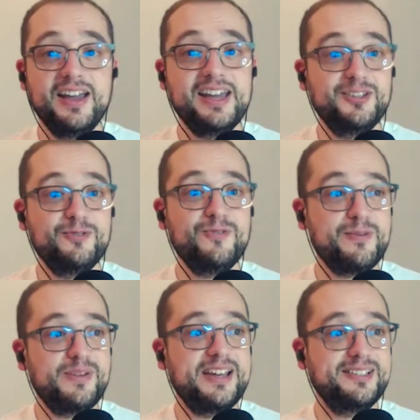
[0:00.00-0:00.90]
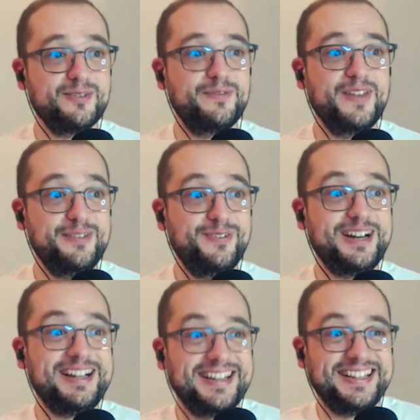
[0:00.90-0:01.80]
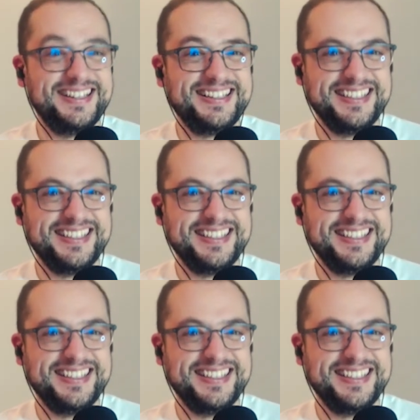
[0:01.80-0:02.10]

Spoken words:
"Hey, do you want to play some FIFA?"